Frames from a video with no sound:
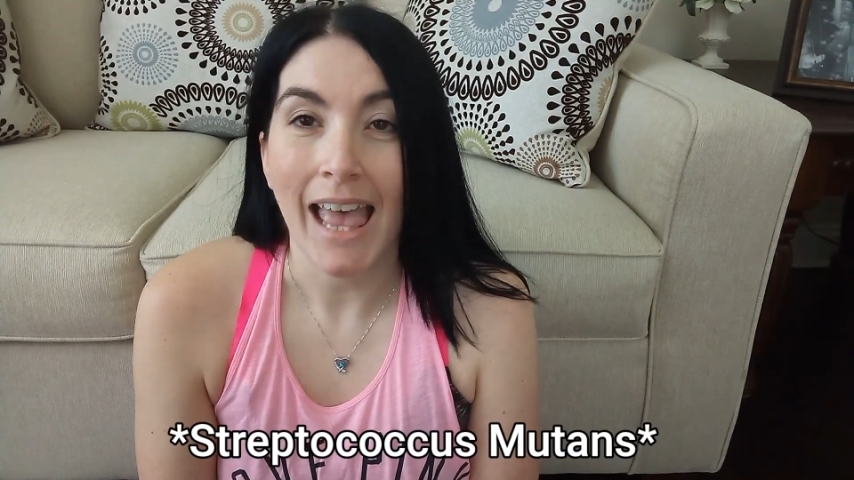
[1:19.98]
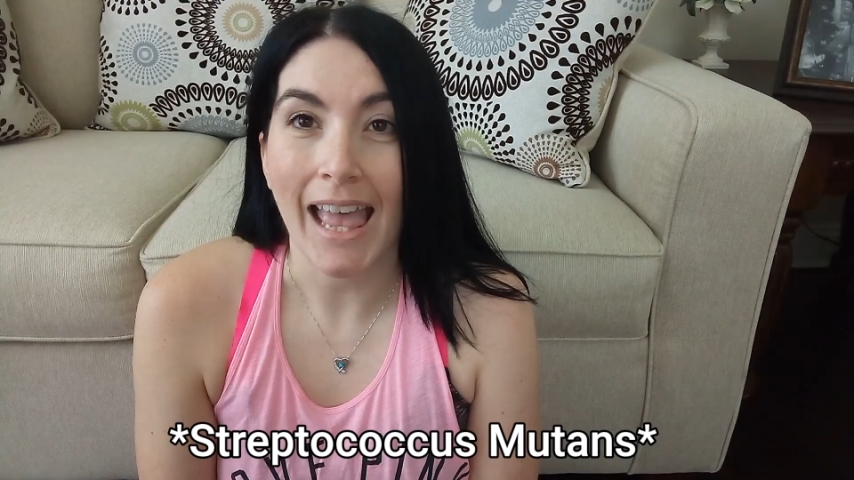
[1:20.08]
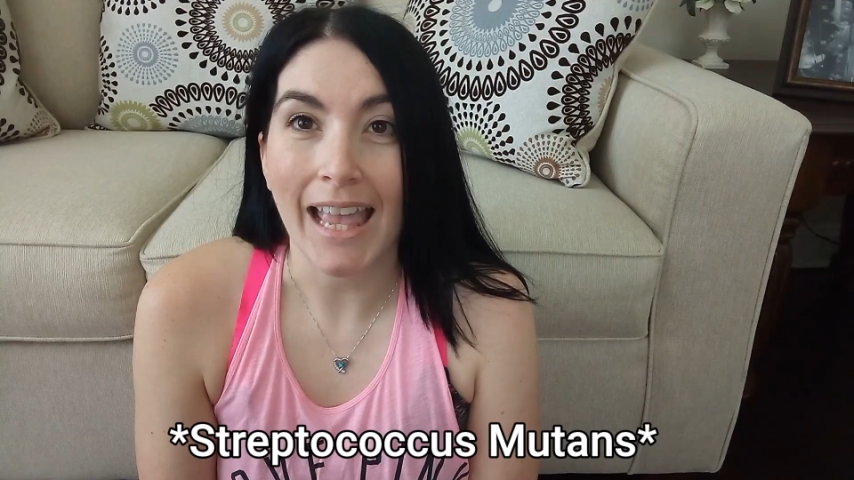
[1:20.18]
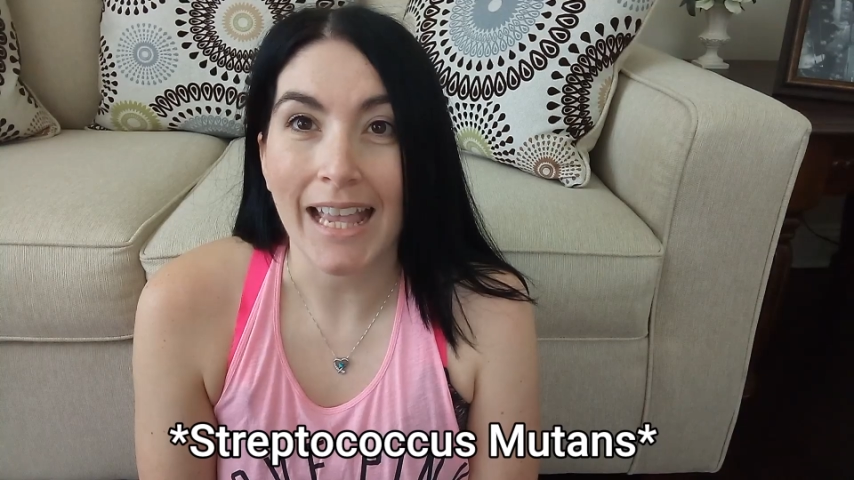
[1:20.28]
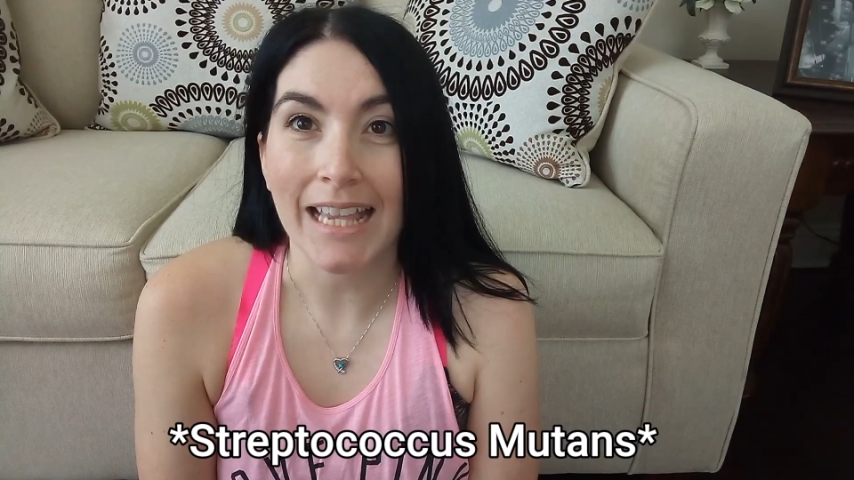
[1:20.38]

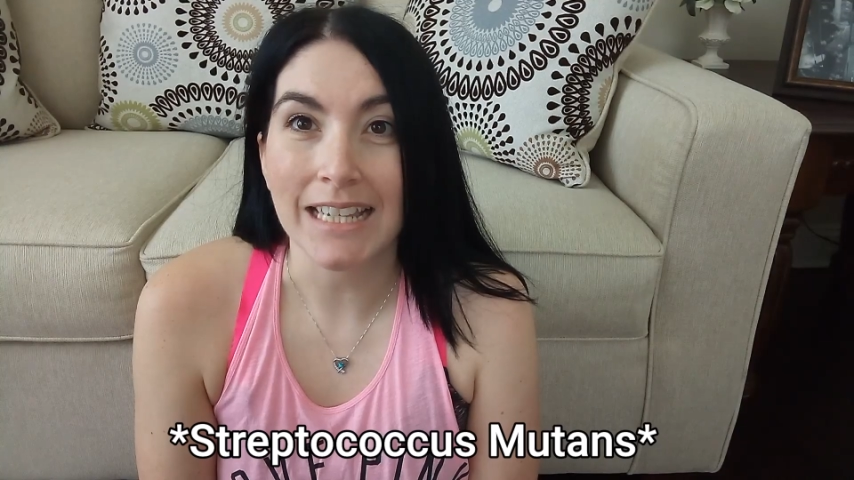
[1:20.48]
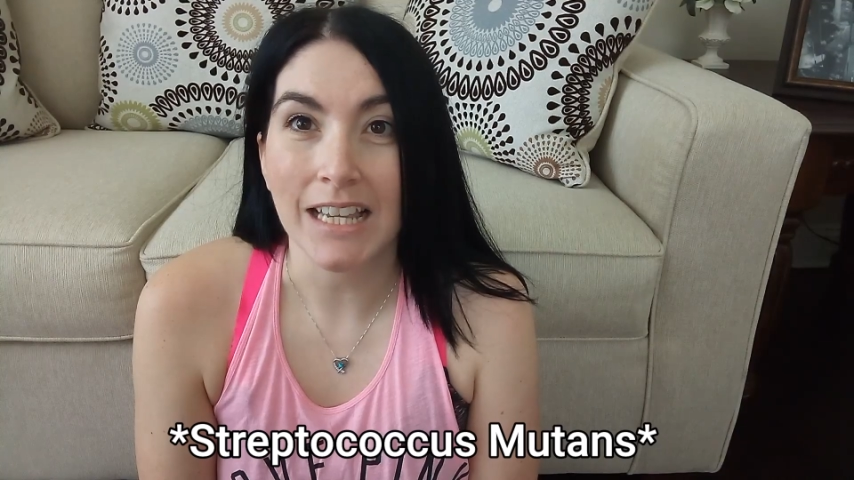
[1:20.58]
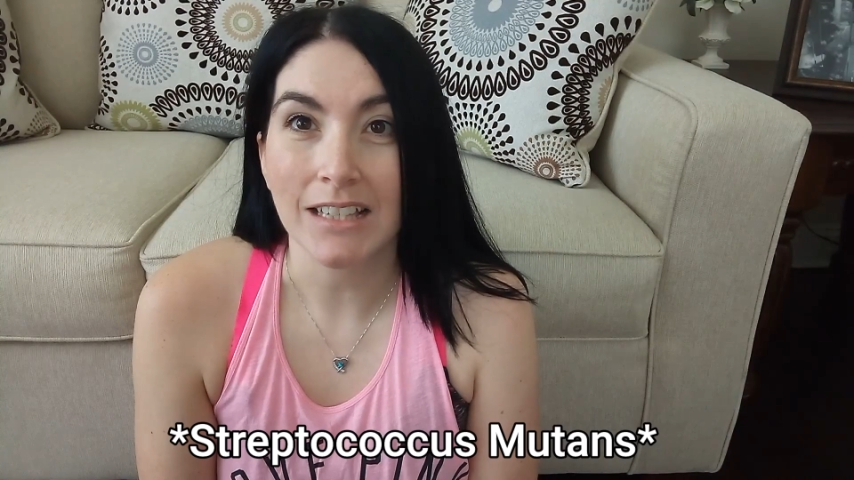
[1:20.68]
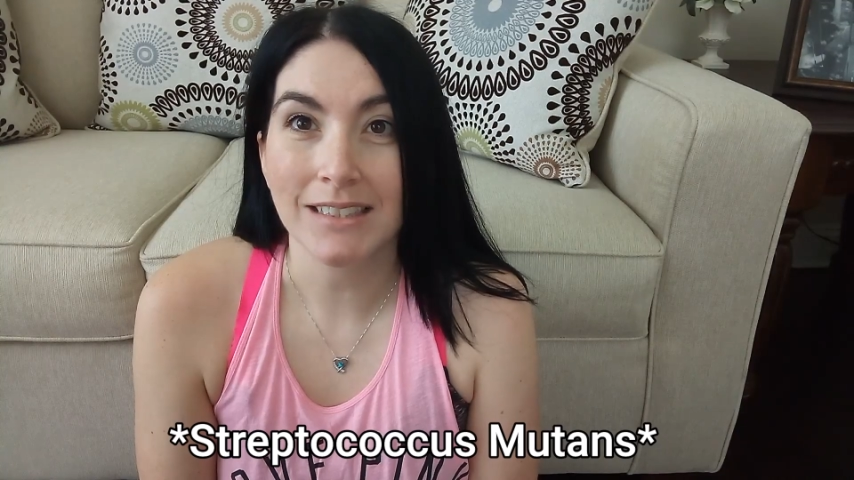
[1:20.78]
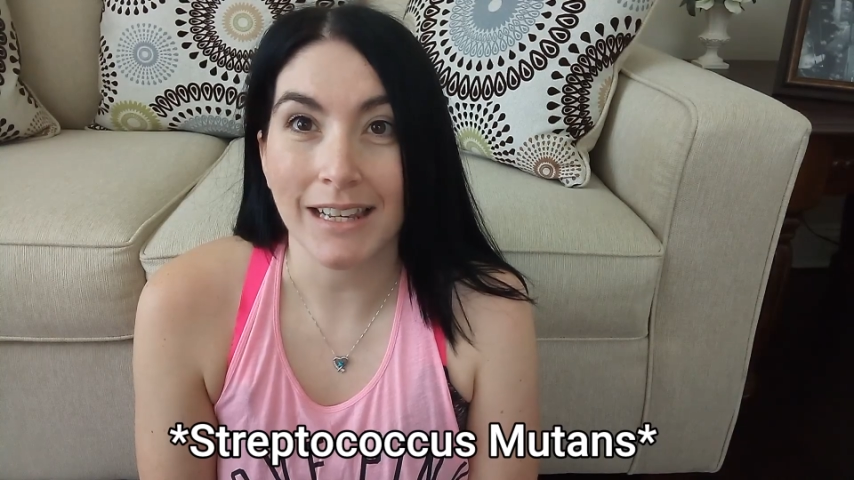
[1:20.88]

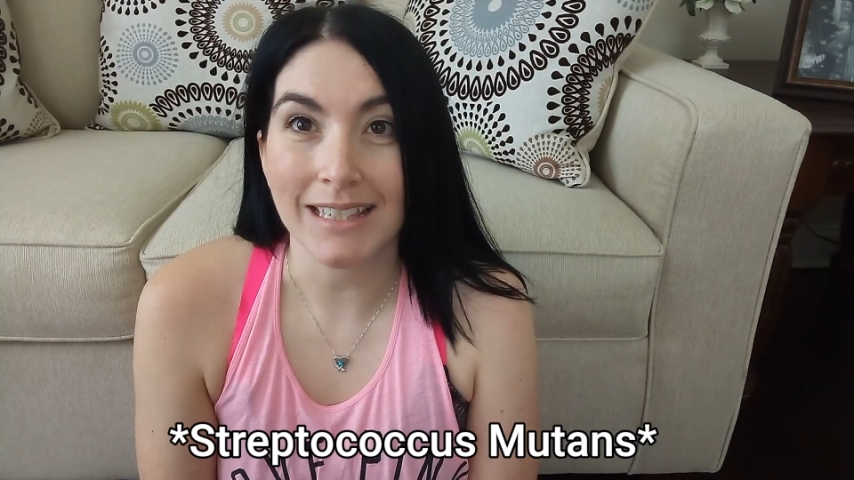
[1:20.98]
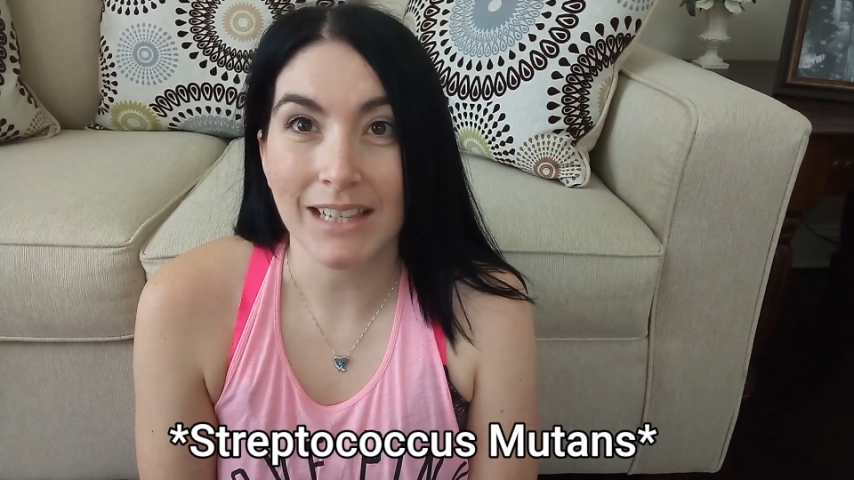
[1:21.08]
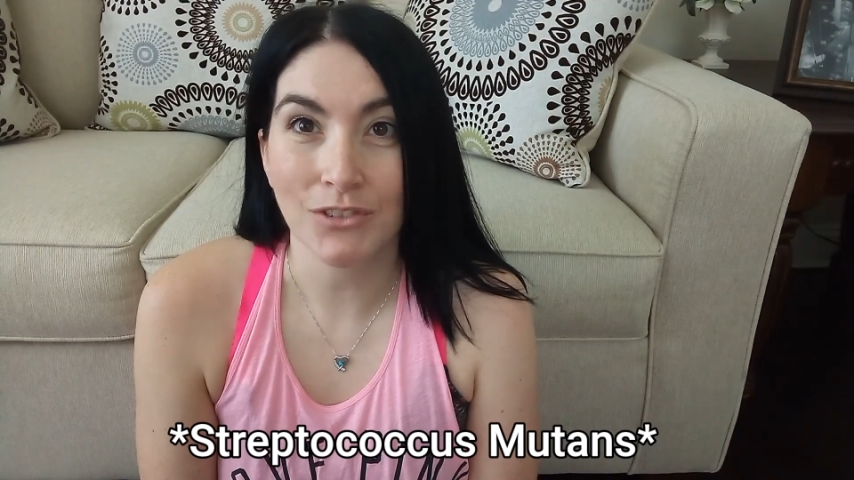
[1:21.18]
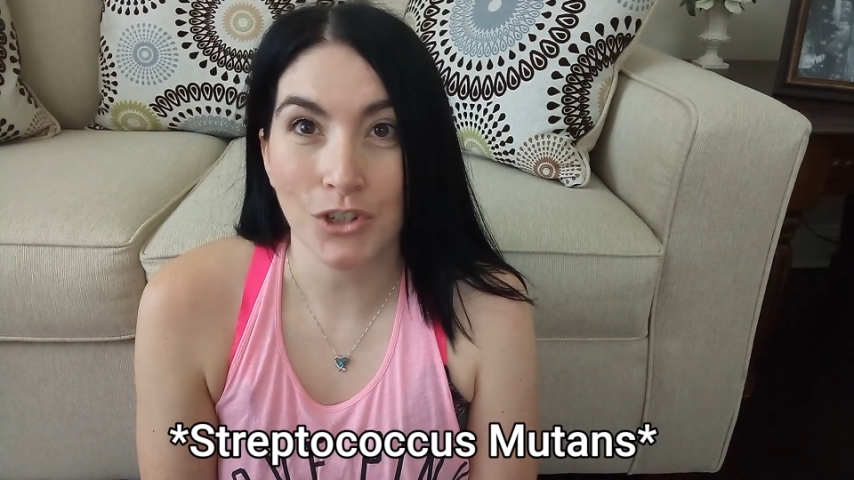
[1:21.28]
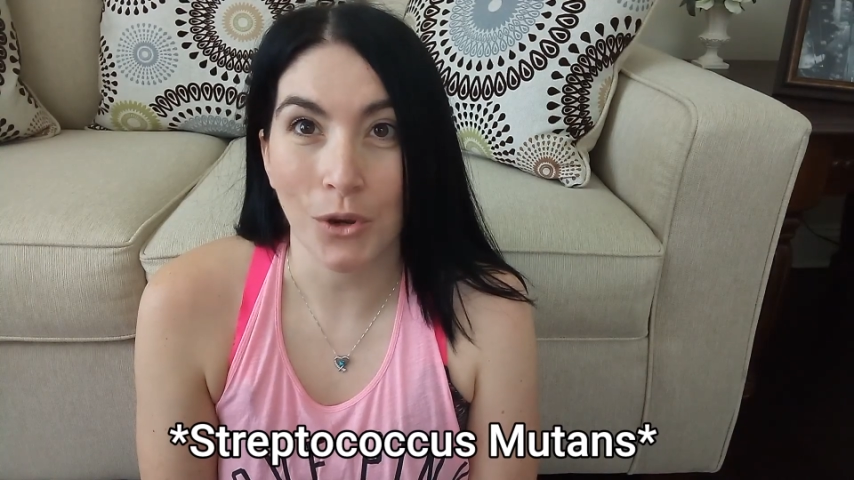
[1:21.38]
And studies
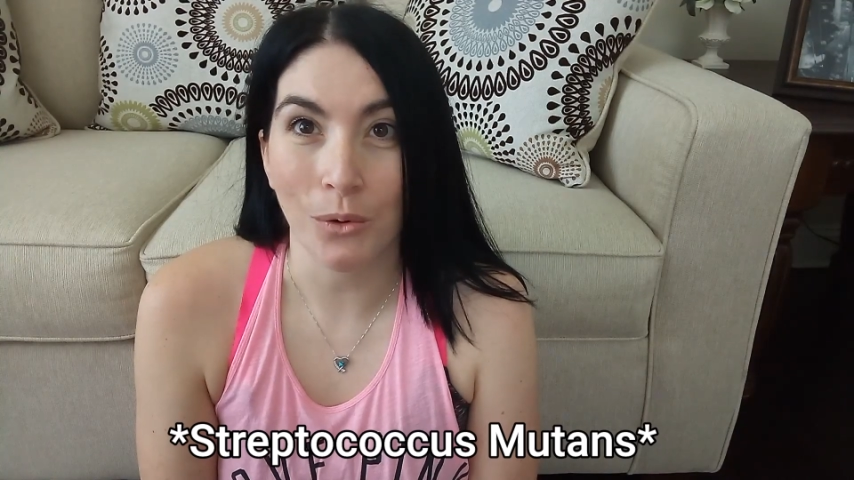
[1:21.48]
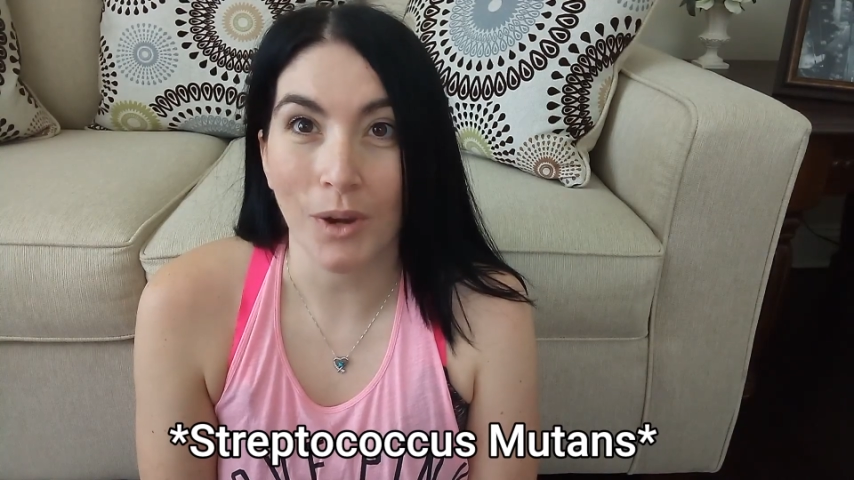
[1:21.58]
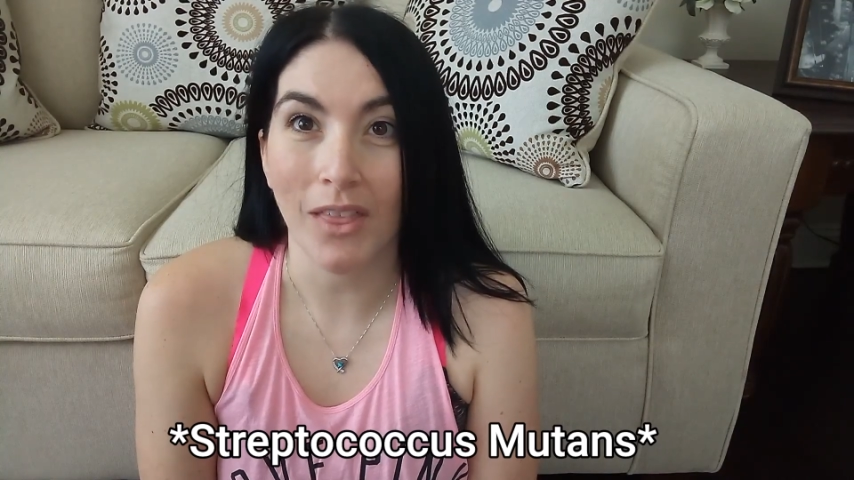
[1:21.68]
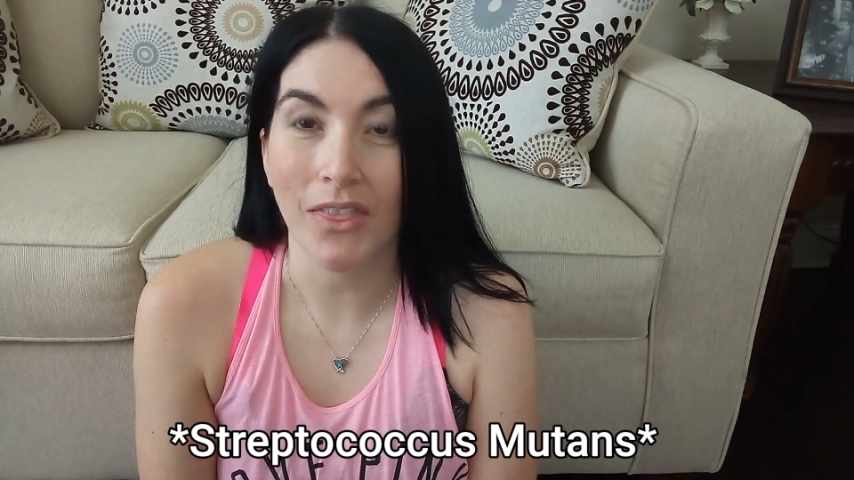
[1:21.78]
have shown